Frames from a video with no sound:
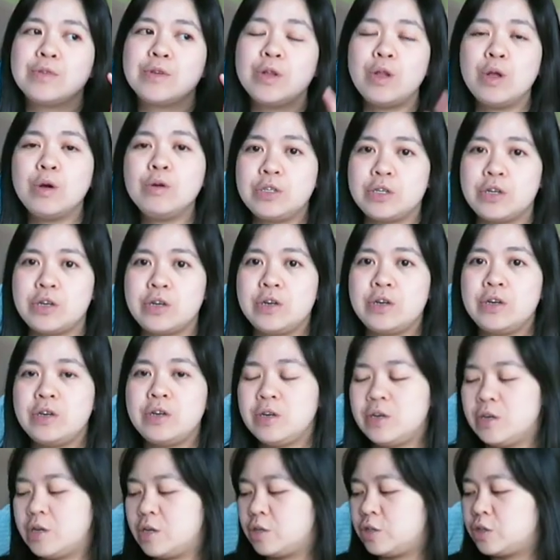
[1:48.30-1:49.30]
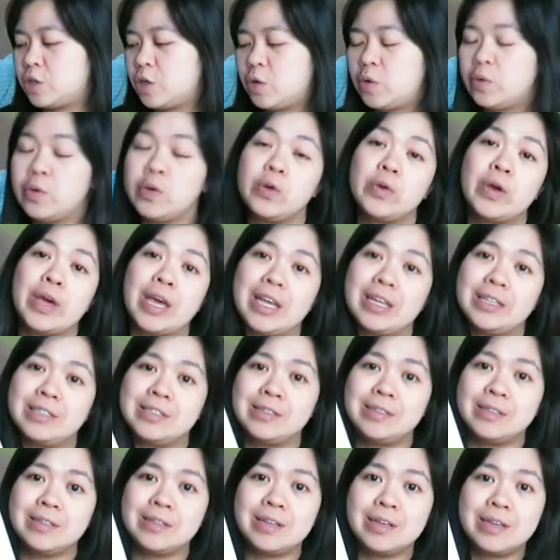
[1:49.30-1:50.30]
closer so you
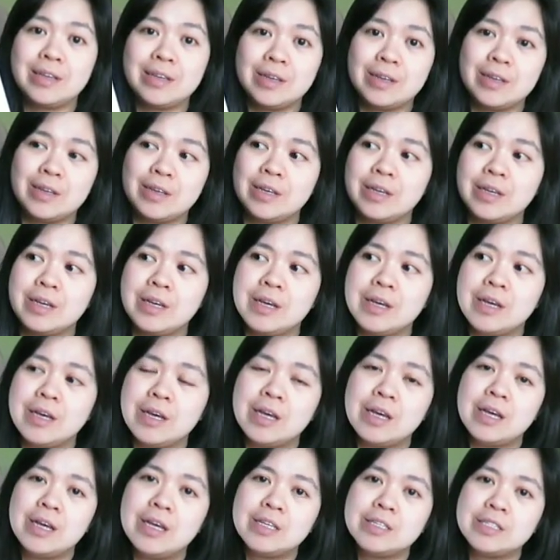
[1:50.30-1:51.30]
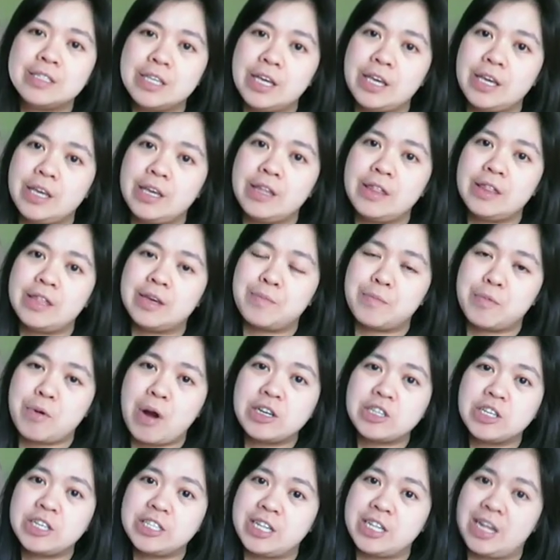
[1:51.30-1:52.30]
can see the
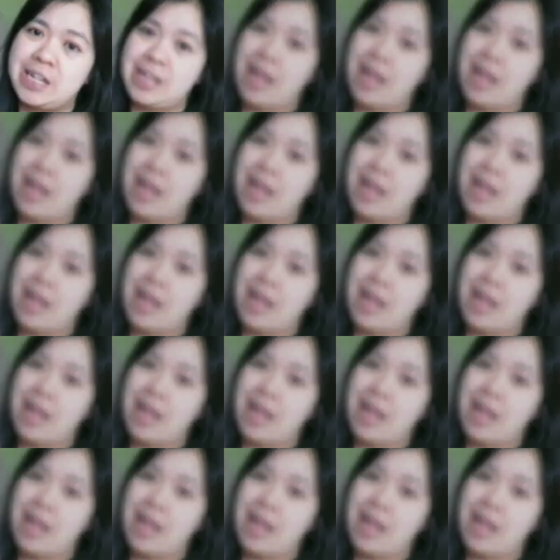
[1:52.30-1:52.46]
project